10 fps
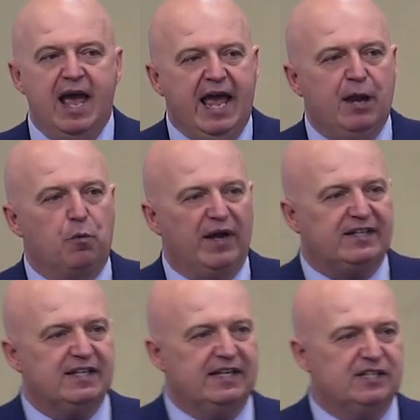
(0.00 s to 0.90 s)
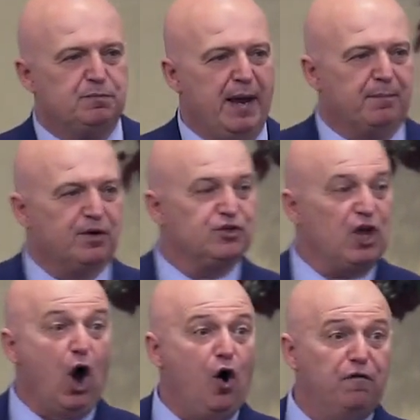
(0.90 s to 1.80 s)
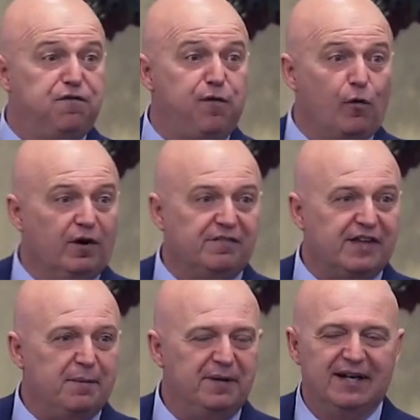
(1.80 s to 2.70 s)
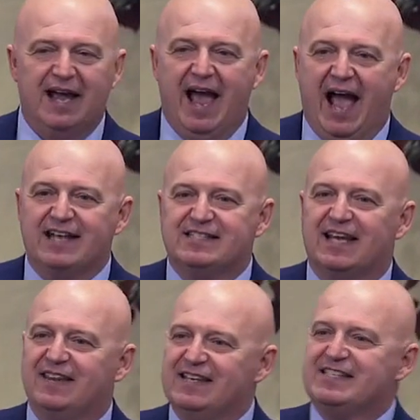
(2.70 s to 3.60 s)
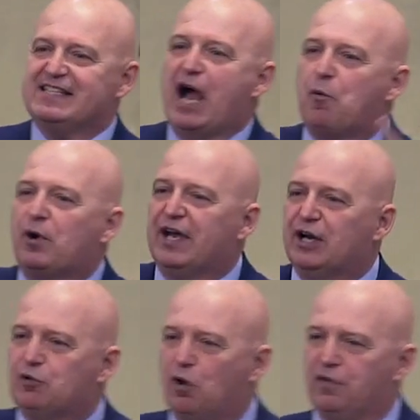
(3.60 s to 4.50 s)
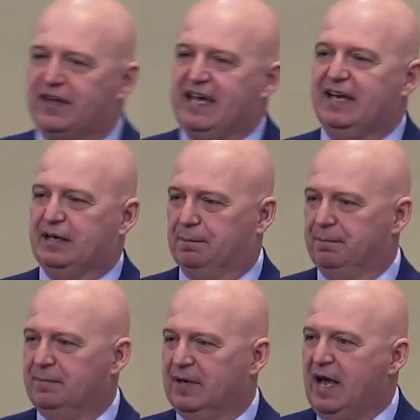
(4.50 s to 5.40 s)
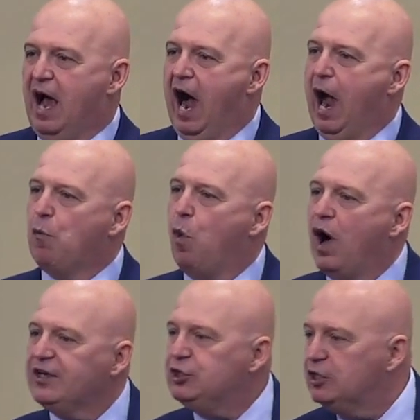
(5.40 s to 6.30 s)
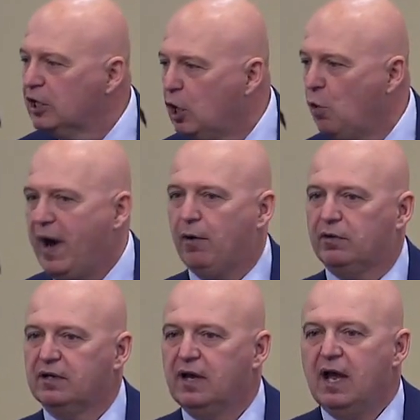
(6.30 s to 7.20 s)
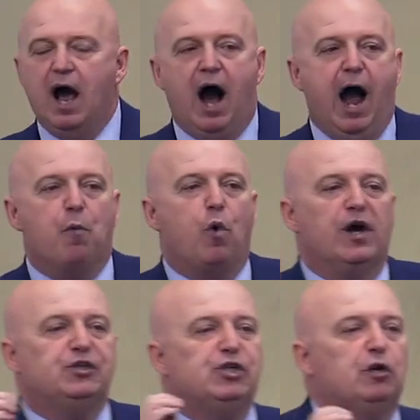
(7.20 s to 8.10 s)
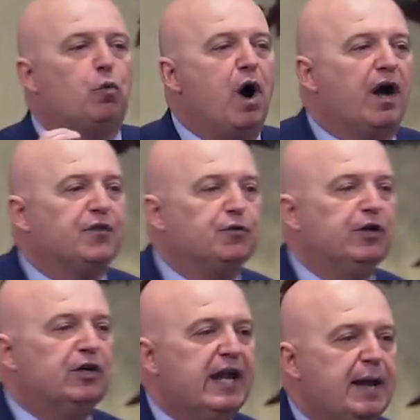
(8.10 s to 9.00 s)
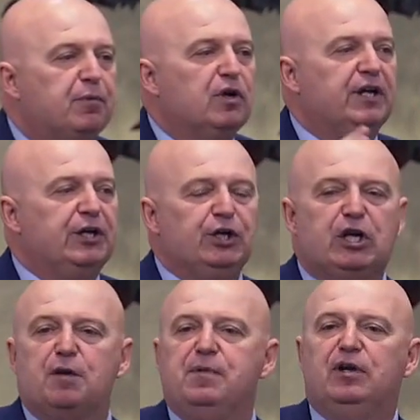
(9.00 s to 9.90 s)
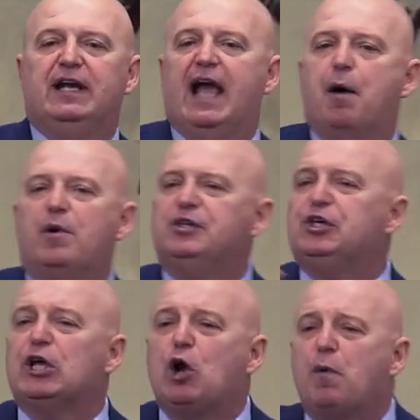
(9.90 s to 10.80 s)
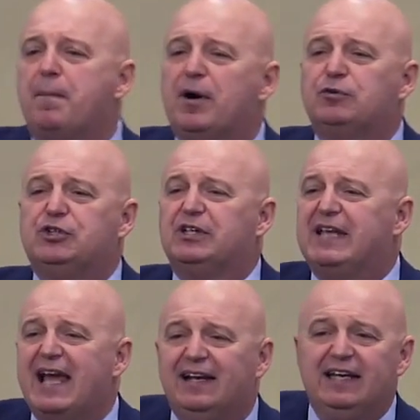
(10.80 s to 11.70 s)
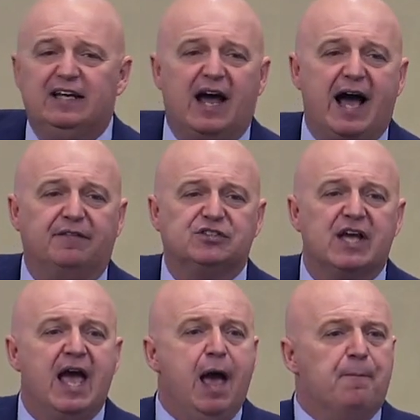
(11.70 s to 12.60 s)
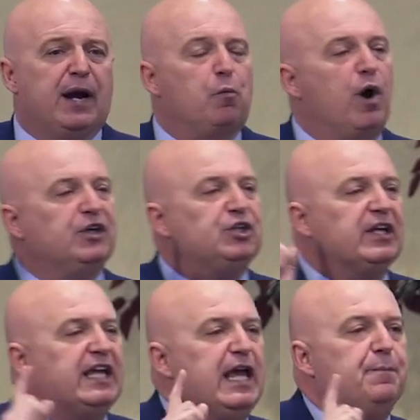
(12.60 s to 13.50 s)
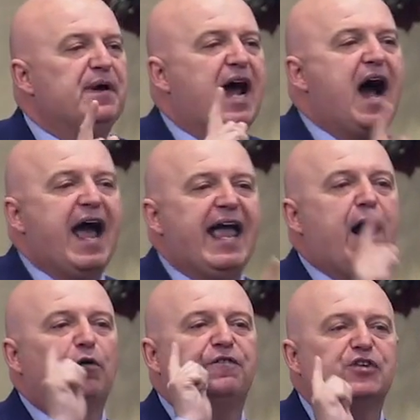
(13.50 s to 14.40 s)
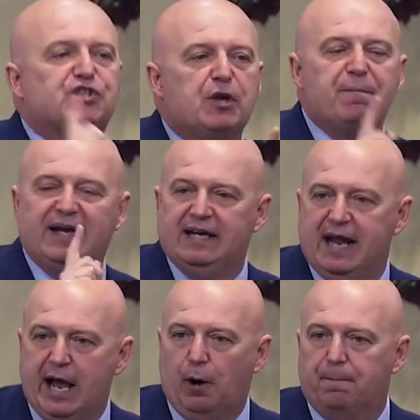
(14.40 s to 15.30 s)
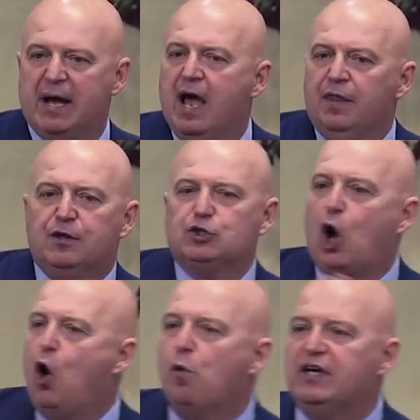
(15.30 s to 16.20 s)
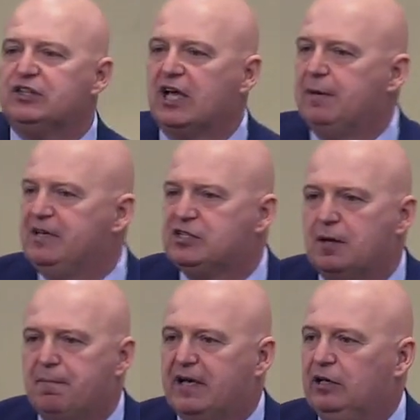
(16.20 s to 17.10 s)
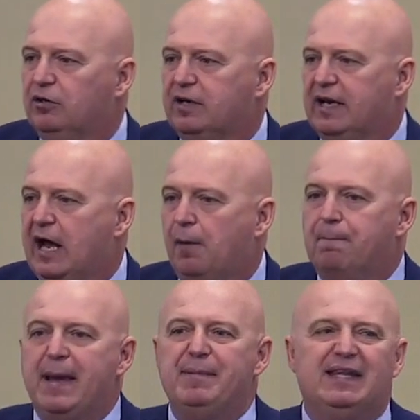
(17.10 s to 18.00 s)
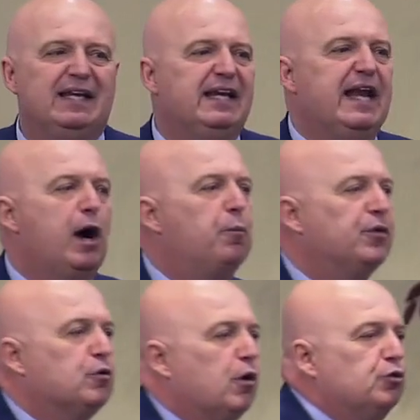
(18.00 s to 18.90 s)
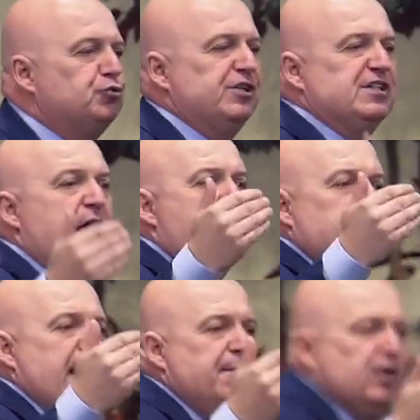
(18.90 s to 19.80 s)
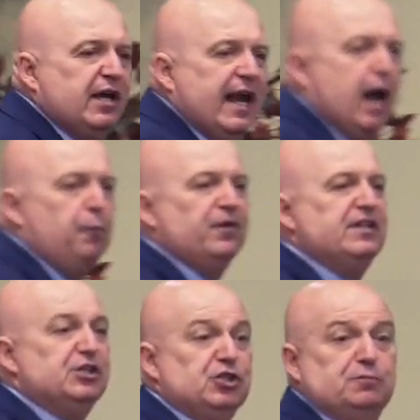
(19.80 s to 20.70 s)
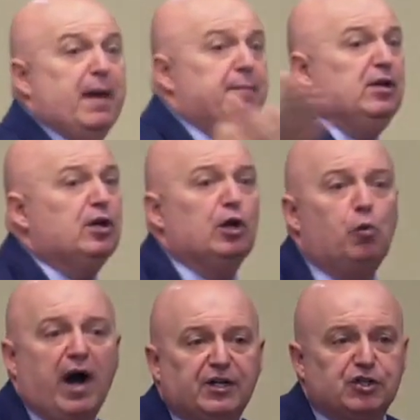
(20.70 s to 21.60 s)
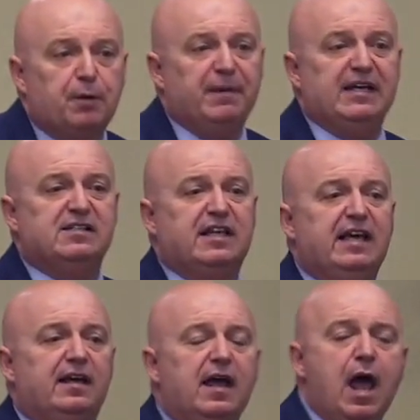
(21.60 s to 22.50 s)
He went to his members, all 4 of them, and said, "This is how we're going to grow the kingdom. I want you to go out. I want you to walk through your neighborhood and your community. I want you to go about your daily lives, but I want you to keep an eye out for somebody to help. There's always going to be somebody you can help. Maybe they need help with groceries. Maybe you can help with dishes. Maybe you can watch somebody's kid."